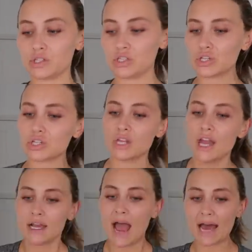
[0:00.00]
It's just
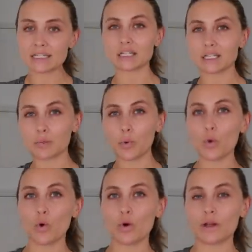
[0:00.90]
added
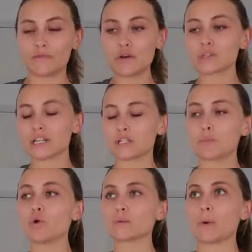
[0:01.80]
support. It feels like a
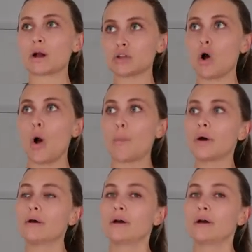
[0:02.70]
sports bra top.